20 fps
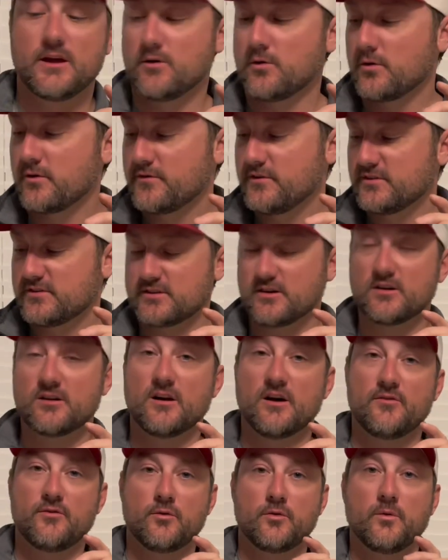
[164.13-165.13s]
or if you start
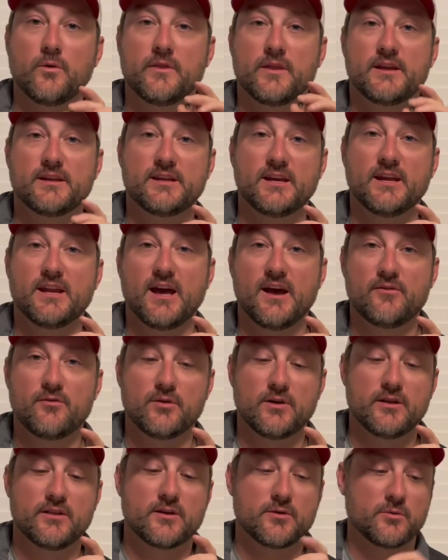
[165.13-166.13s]
off with one that did have
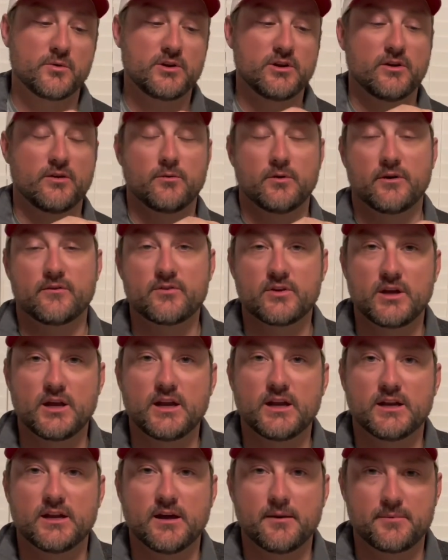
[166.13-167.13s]
one in there, whenever you
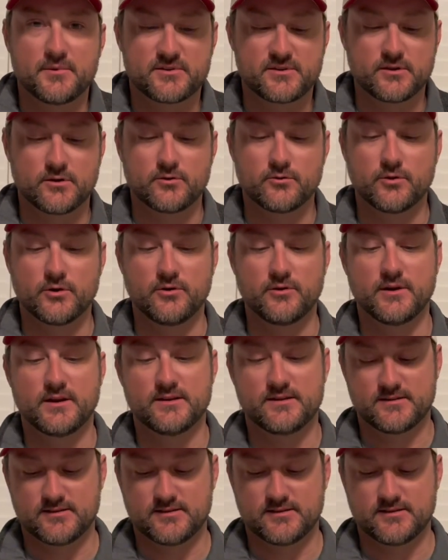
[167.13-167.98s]
heat it up, it's gonna ruin it.